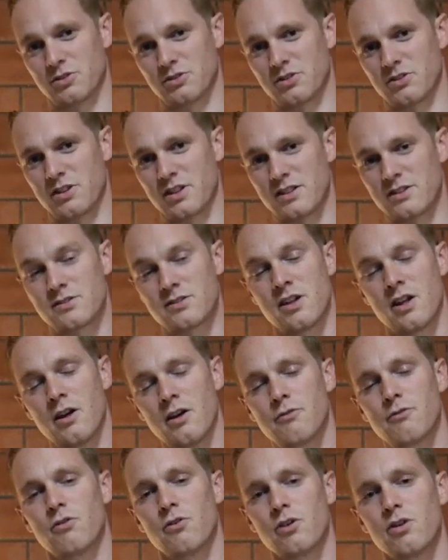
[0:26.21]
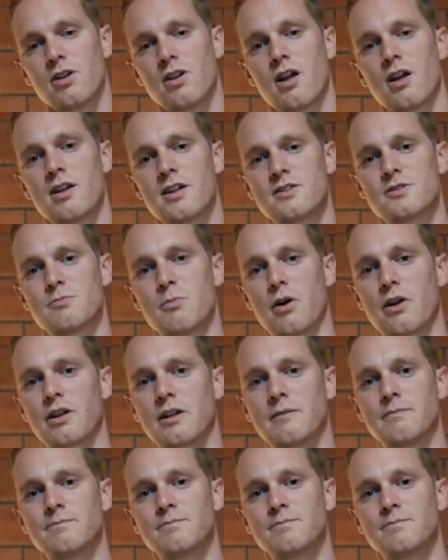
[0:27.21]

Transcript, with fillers: to this for a lot less money.